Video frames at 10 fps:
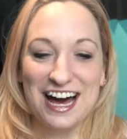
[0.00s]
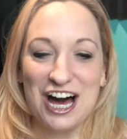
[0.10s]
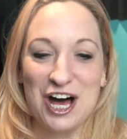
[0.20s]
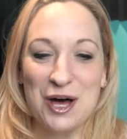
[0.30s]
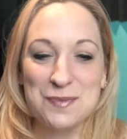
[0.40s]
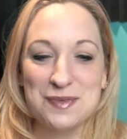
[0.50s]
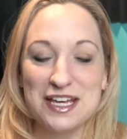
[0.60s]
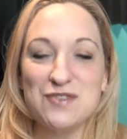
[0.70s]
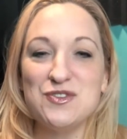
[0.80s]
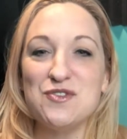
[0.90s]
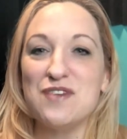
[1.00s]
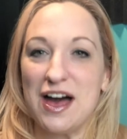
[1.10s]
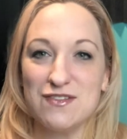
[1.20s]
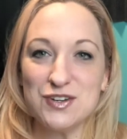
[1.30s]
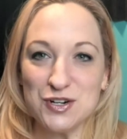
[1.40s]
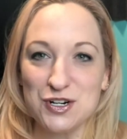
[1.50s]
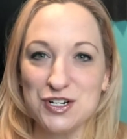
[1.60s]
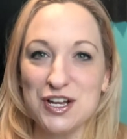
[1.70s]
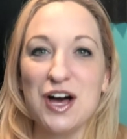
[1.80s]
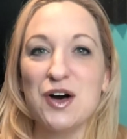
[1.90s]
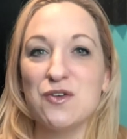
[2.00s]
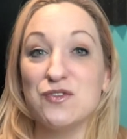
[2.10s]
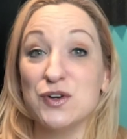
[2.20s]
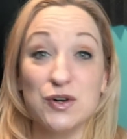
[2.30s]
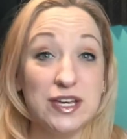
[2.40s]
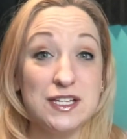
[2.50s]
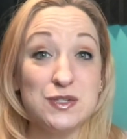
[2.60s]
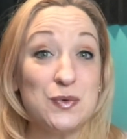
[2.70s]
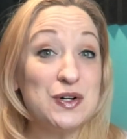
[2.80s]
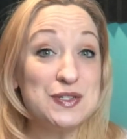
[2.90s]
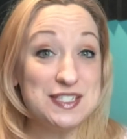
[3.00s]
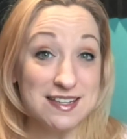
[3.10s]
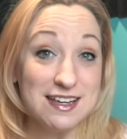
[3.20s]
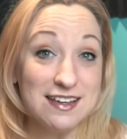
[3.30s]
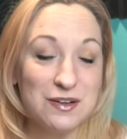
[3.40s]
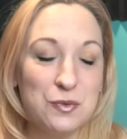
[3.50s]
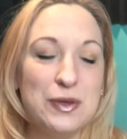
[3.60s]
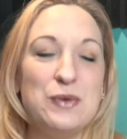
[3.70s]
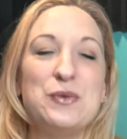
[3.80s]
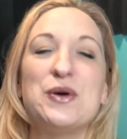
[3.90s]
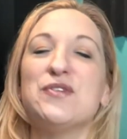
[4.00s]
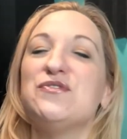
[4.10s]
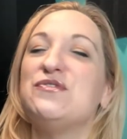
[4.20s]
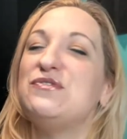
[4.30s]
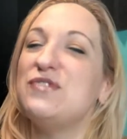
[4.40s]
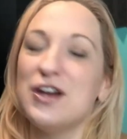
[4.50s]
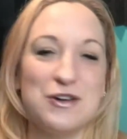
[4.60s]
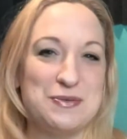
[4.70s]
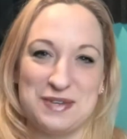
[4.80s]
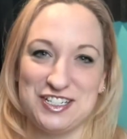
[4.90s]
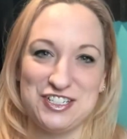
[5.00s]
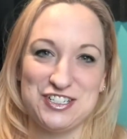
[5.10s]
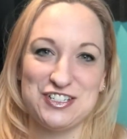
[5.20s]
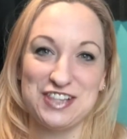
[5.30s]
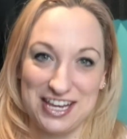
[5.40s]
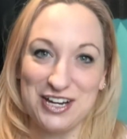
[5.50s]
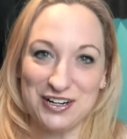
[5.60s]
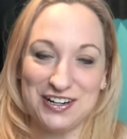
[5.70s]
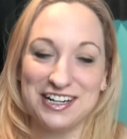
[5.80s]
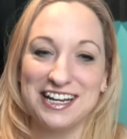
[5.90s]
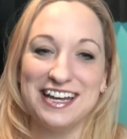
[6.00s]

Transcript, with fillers: Um, if you've ever heard of Cookie Swirl C, we were very much like her.